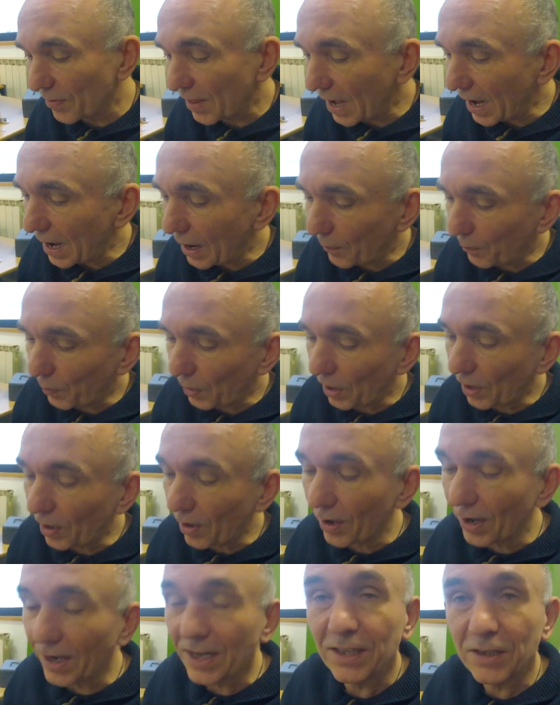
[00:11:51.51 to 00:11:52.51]
And that
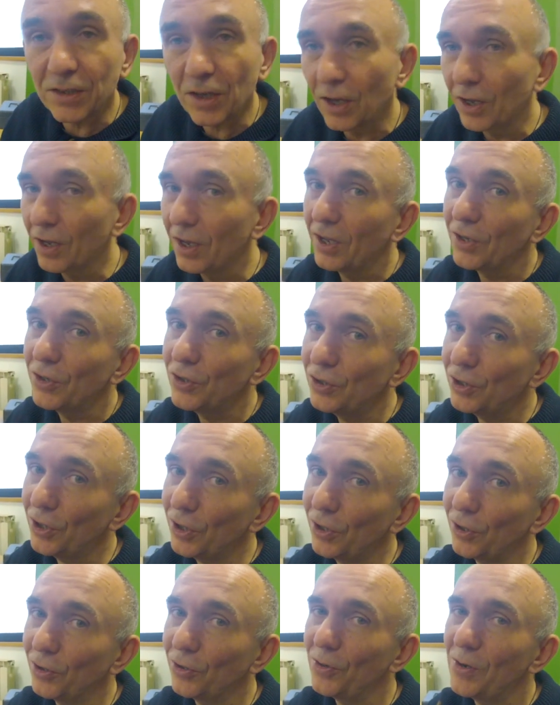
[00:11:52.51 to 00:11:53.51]
applies
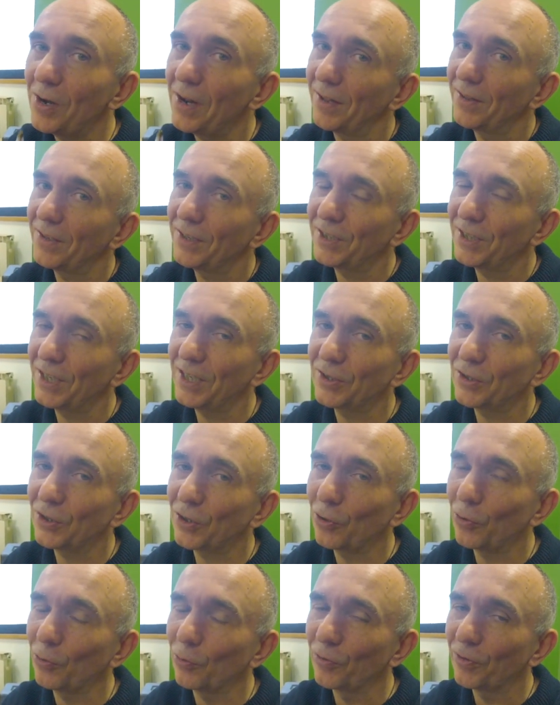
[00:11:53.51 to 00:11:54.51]
to, and
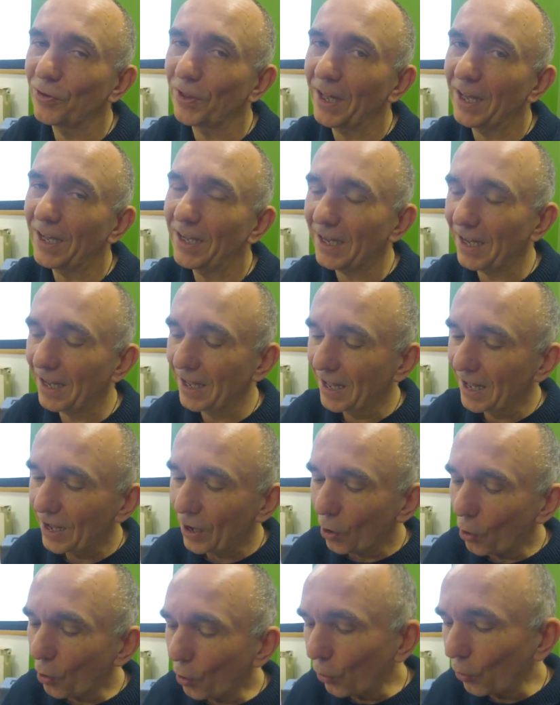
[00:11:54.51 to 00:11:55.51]
here's the cool thing,
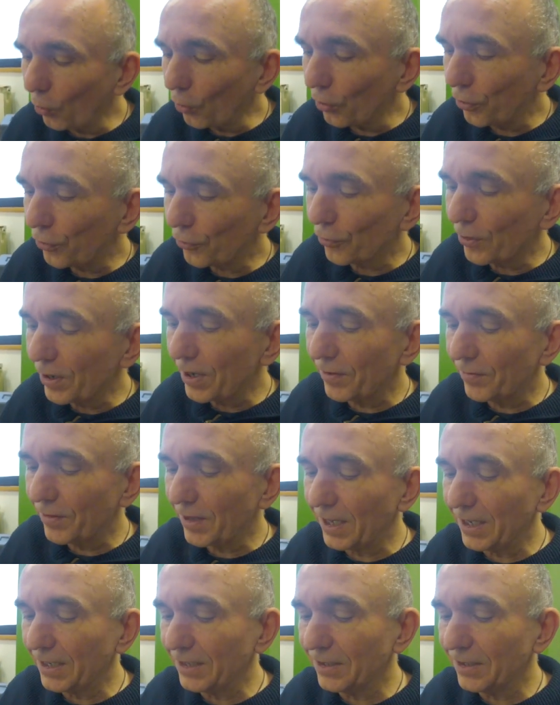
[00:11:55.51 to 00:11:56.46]
all 3 of